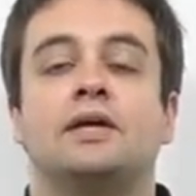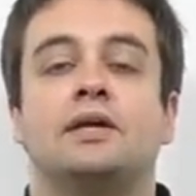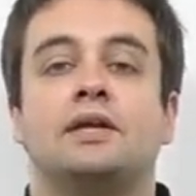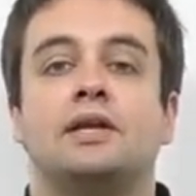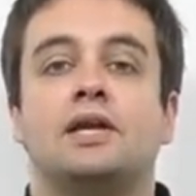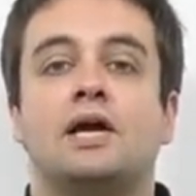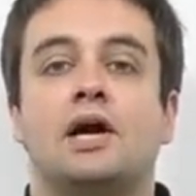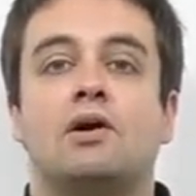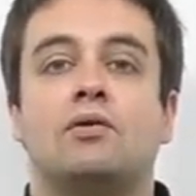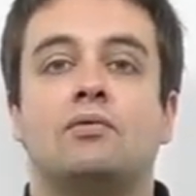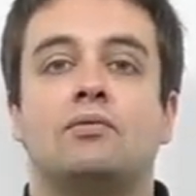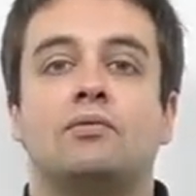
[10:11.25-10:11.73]

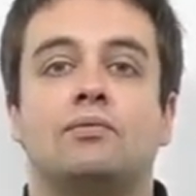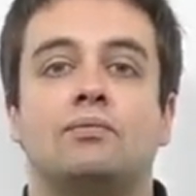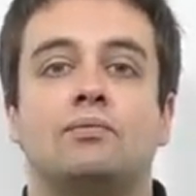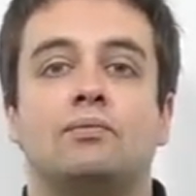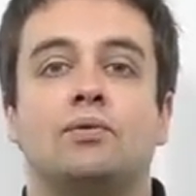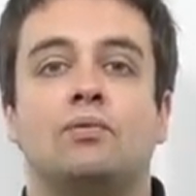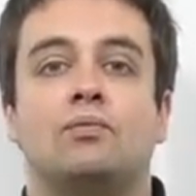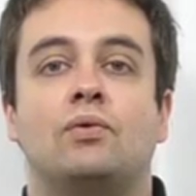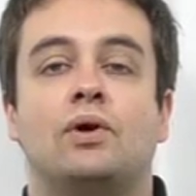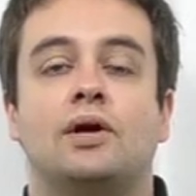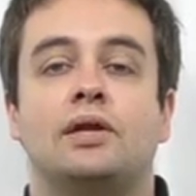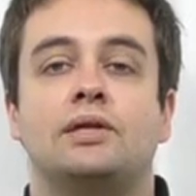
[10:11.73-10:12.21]
Now,
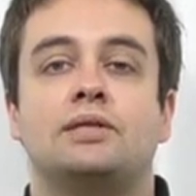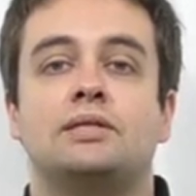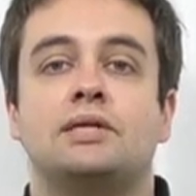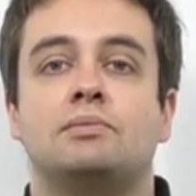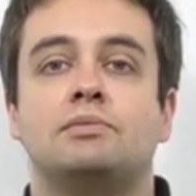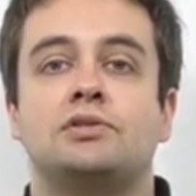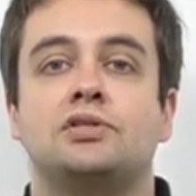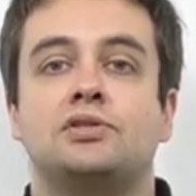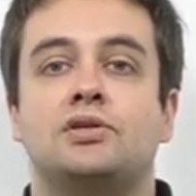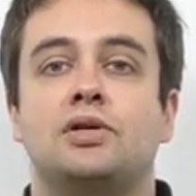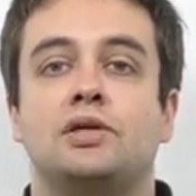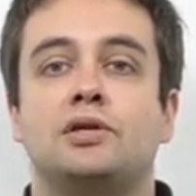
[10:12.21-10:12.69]
we want to
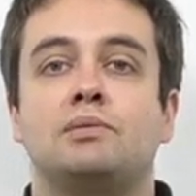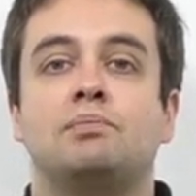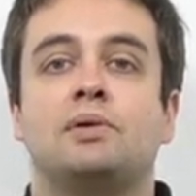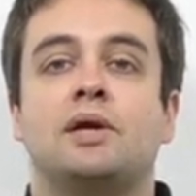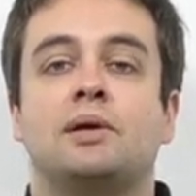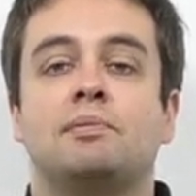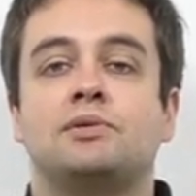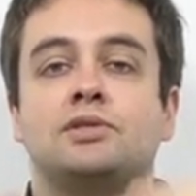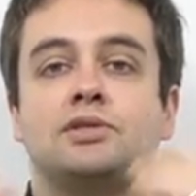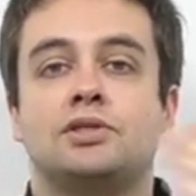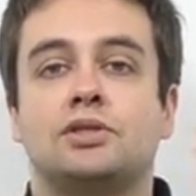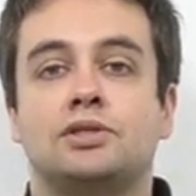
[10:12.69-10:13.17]
demonstrate
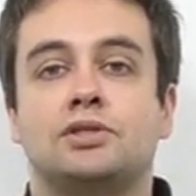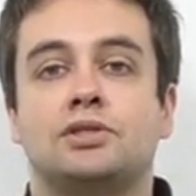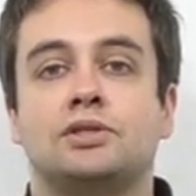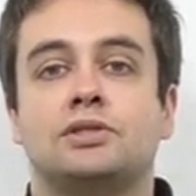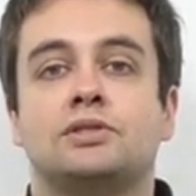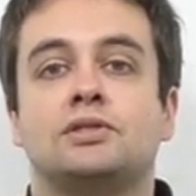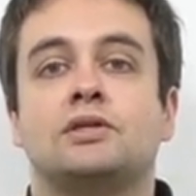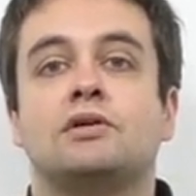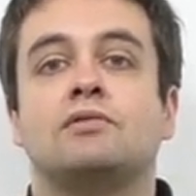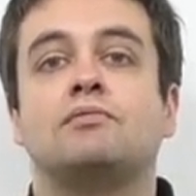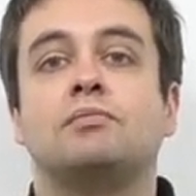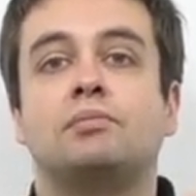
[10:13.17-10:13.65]

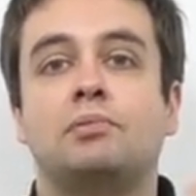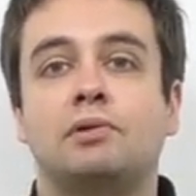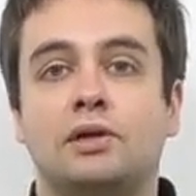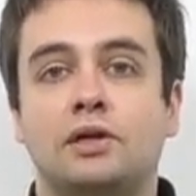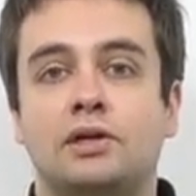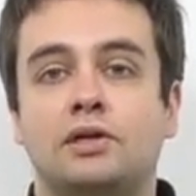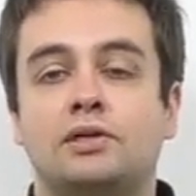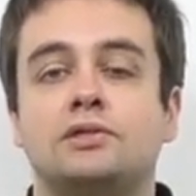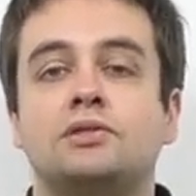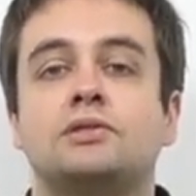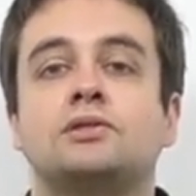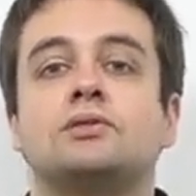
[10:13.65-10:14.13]
prepositions of
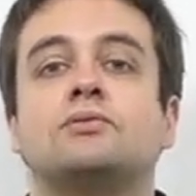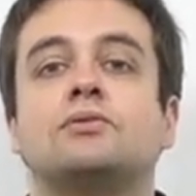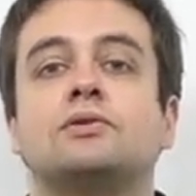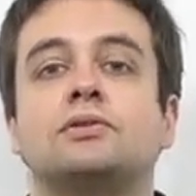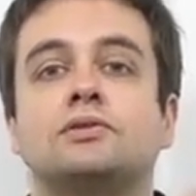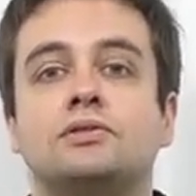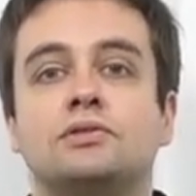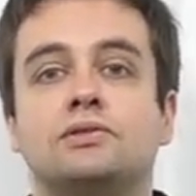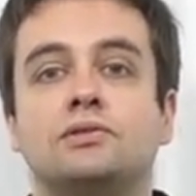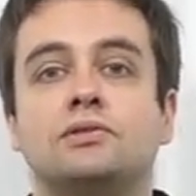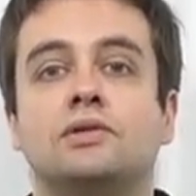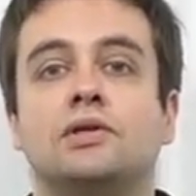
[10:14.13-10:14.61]
place to our
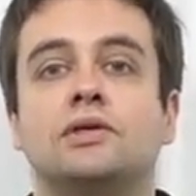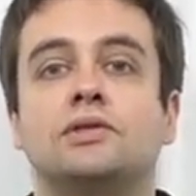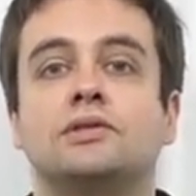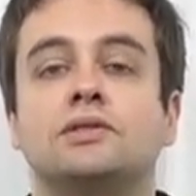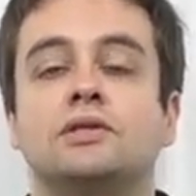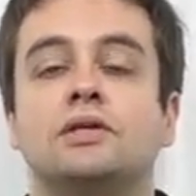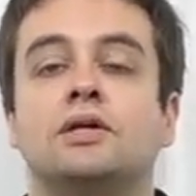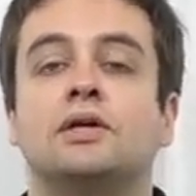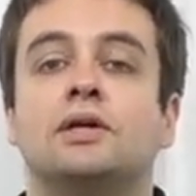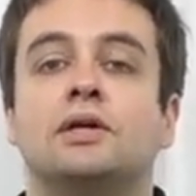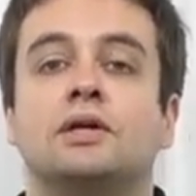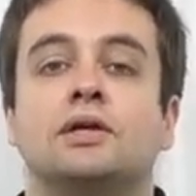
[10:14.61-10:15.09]

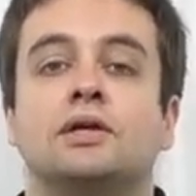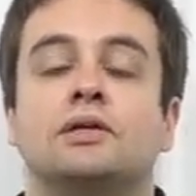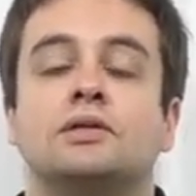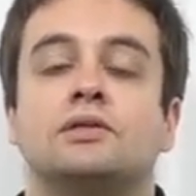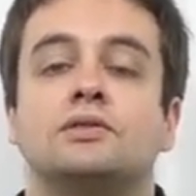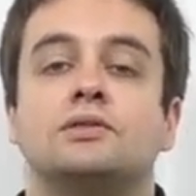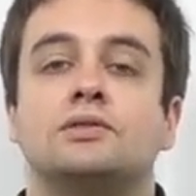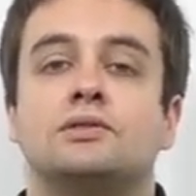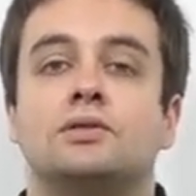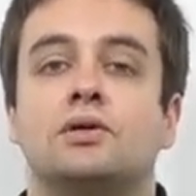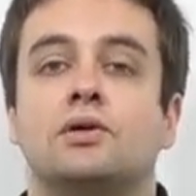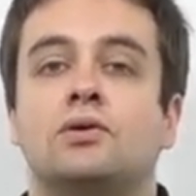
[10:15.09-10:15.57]
students,
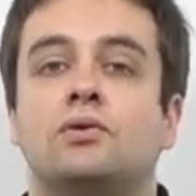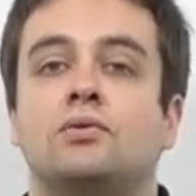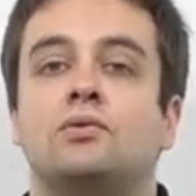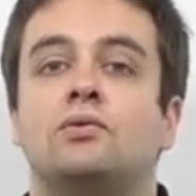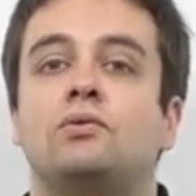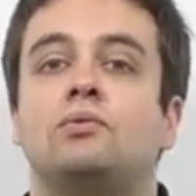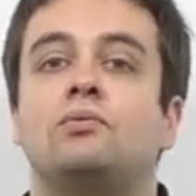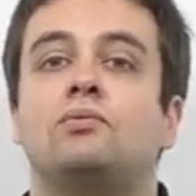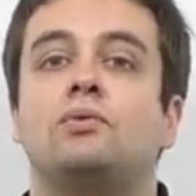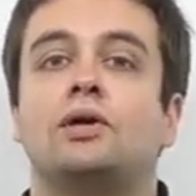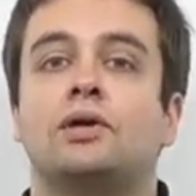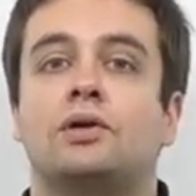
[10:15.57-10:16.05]

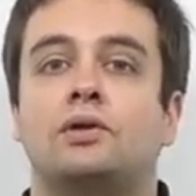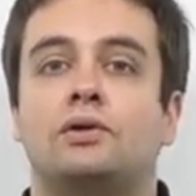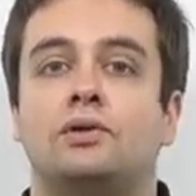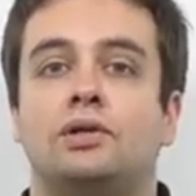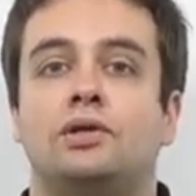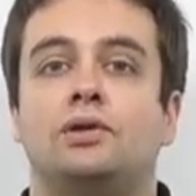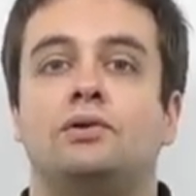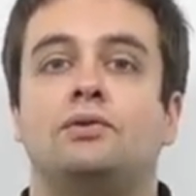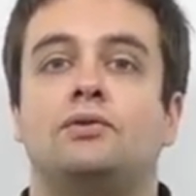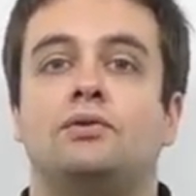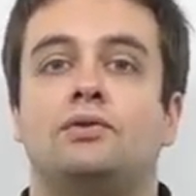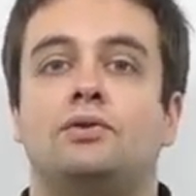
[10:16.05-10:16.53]
so what could
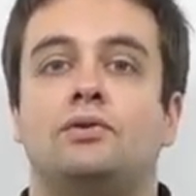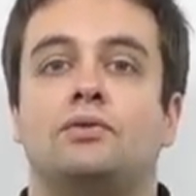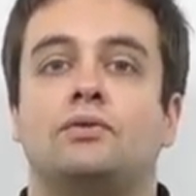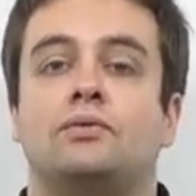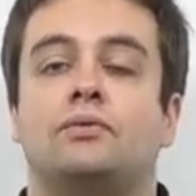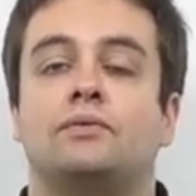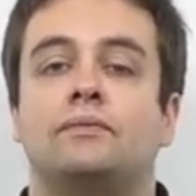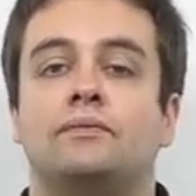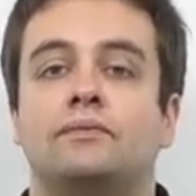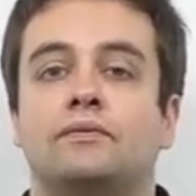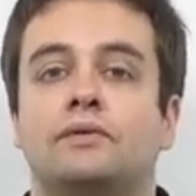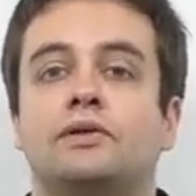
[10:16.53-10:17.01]
you
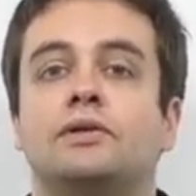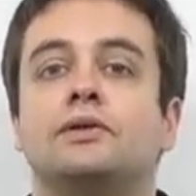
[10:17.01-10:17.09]
do?